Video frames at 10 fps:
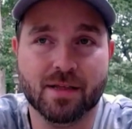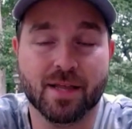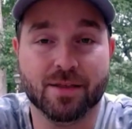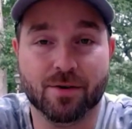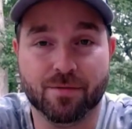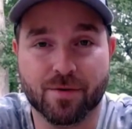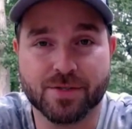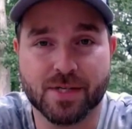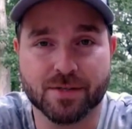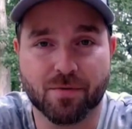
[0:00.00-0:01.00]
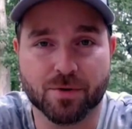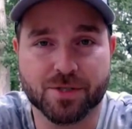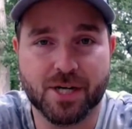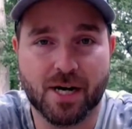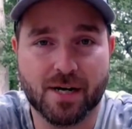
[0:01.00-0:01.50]
land their first Salesforce
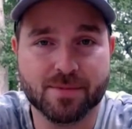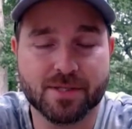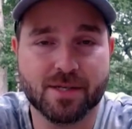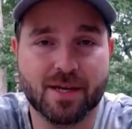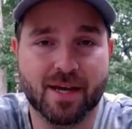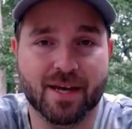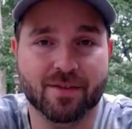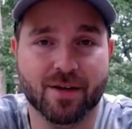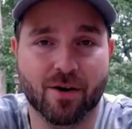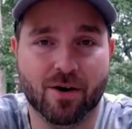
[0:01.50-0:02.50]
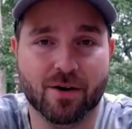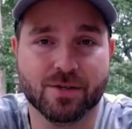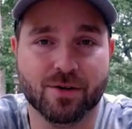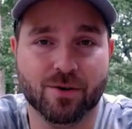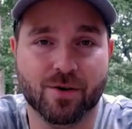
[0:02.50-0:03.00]
jobs and then
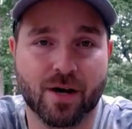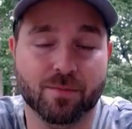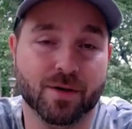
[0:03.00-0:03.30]
also help